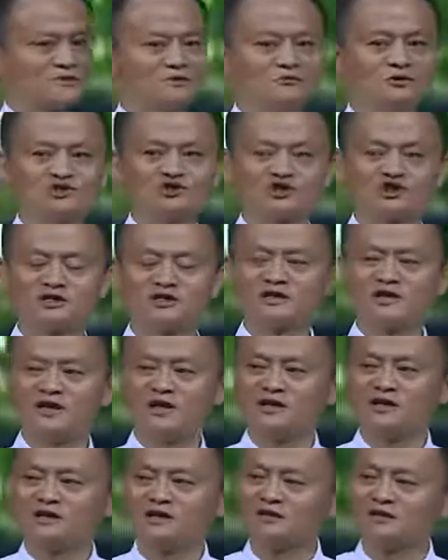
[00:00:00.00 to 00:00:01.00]
which
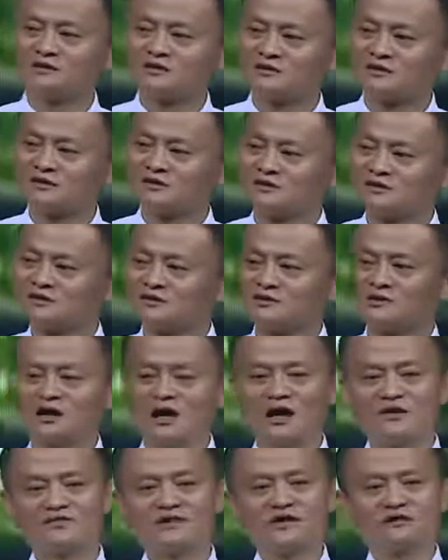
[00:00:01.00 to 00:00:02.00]
today,
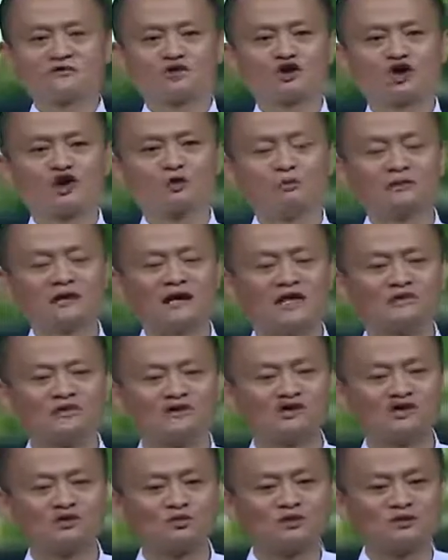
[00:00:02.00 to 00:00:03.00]
I think
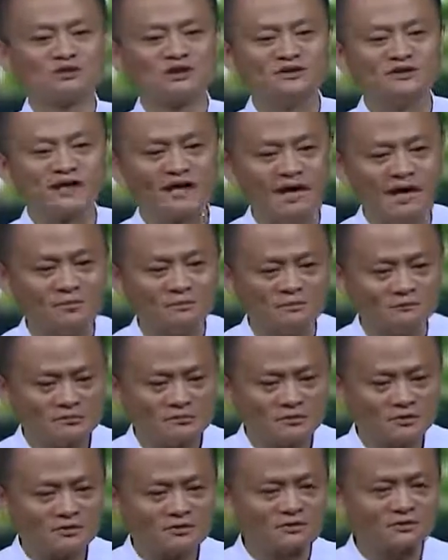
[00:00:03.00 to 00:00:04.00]
globalization was the name
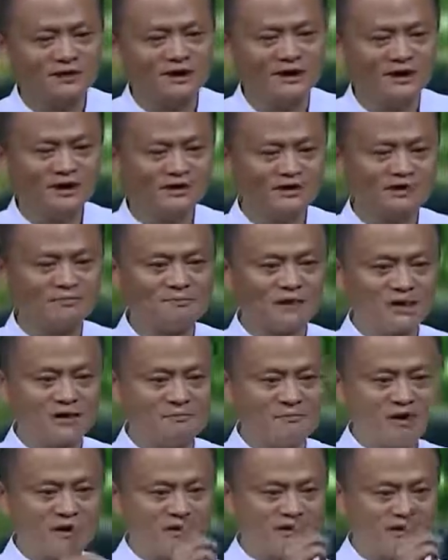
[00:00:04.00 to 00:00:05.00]
created by
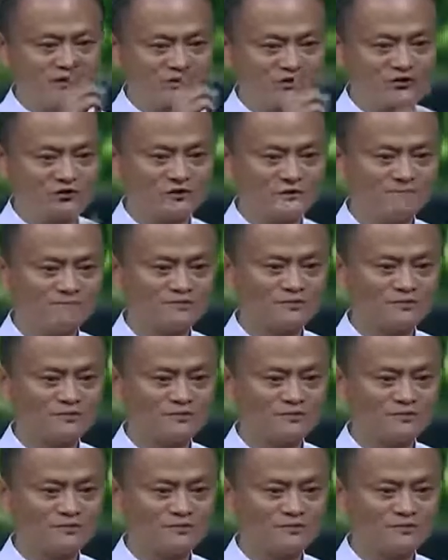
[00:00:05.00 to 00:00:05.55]
Americans.